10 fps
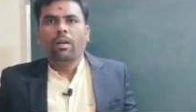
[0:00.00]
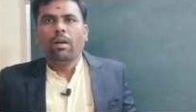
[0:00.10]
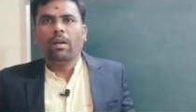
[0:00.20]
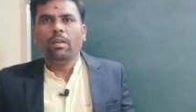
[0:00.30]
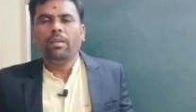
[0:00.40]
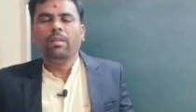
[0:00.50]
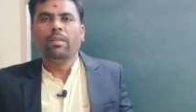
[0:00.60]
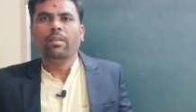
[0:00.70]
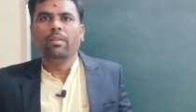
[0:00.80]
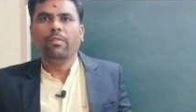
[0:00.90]
Hi,
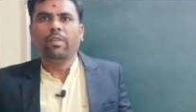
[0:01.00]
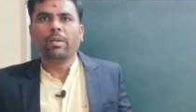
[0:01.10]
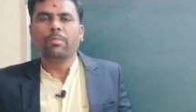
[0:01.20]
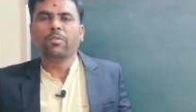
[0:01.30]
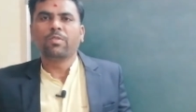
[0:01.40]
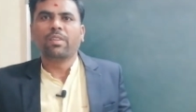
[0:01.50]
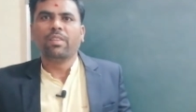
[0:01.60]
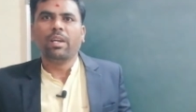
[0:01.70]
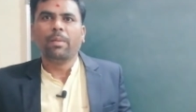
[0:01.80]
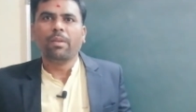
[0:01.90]
welcome to
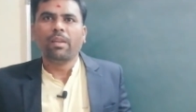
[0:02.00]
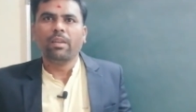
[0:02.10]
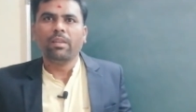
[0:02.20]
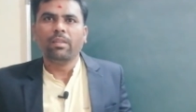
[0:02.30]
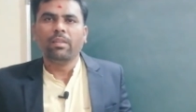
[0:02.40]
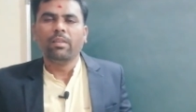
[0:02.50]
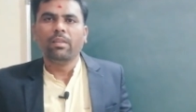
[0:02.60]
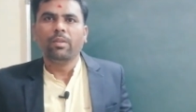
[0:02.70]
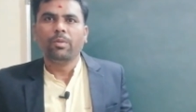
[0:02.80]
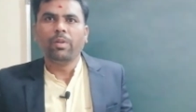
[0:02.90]
Skanda Happy Learning.
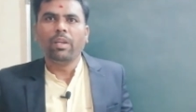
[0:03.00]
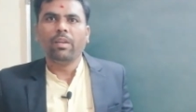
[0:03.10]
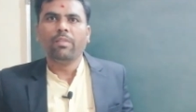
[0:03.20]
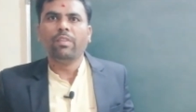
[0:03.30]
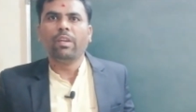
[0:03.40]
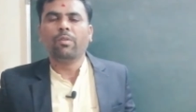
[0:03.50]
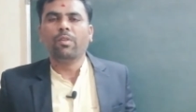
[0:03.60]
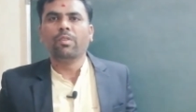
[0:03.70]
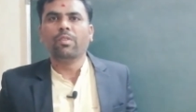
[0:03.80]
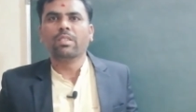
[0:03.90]
Today we are
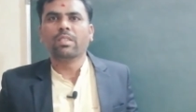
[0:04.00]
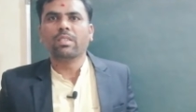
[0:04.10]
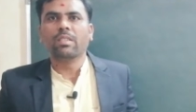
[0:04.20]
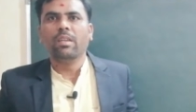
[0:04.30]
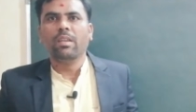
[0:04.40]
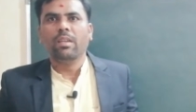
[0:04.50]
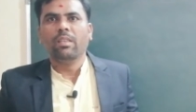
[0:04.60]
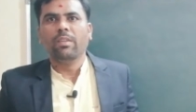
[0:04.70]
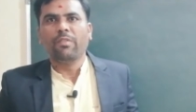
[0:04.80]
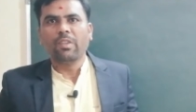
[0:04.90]
going to discuss
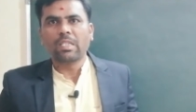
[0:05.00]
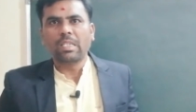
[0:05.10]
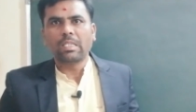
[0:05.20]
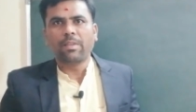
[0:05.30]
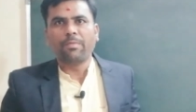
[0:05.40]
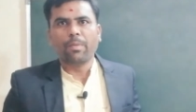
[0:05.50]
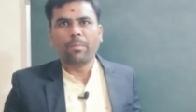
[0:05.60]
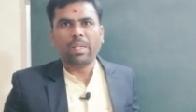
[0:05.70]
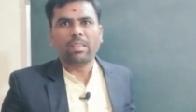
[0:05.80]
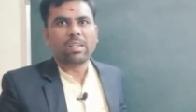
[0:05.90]
the first lesson
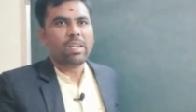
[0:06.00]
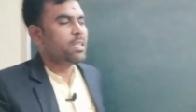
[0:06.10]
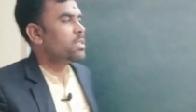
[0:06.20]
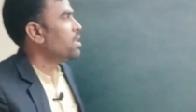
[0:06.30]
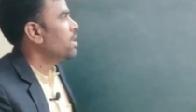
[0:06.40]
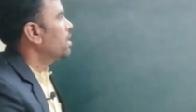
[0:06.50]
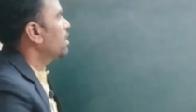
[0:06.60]
from 9th class,